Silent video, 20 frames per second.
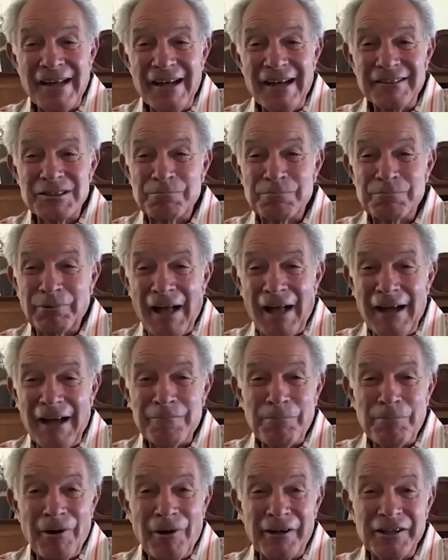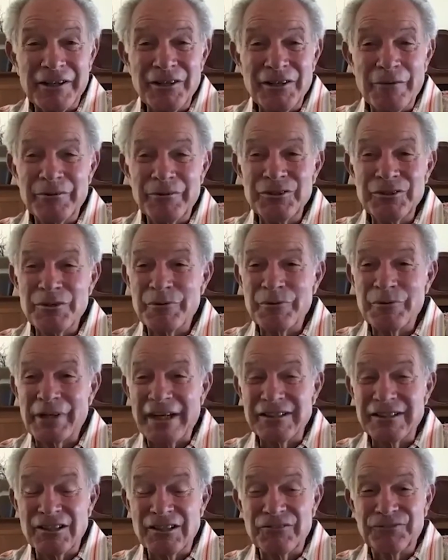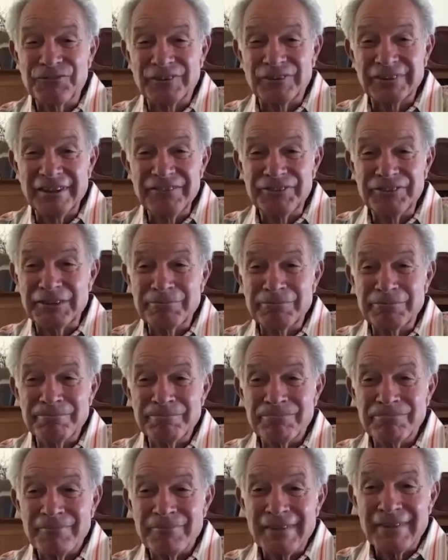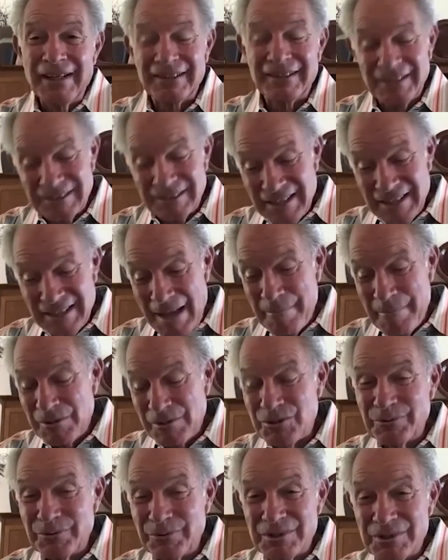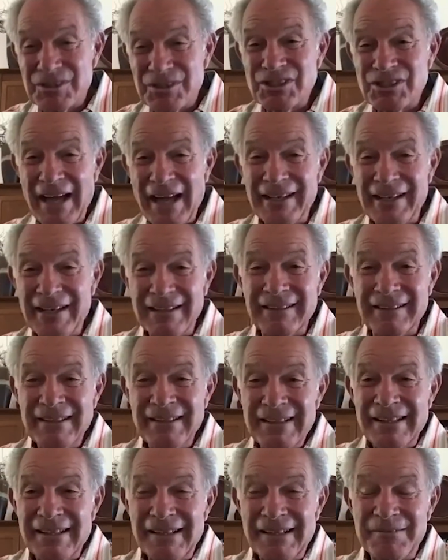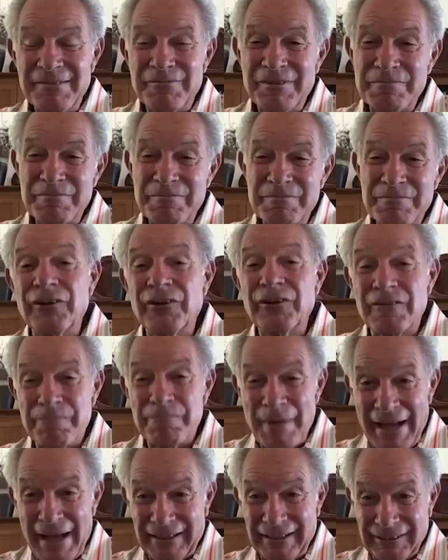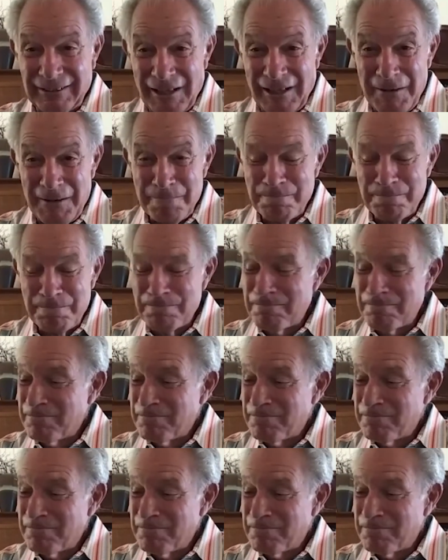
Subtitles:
And they had this block. I knew what I did for a living. At the time I was doing siding, replacing windows was almost unheard of back then.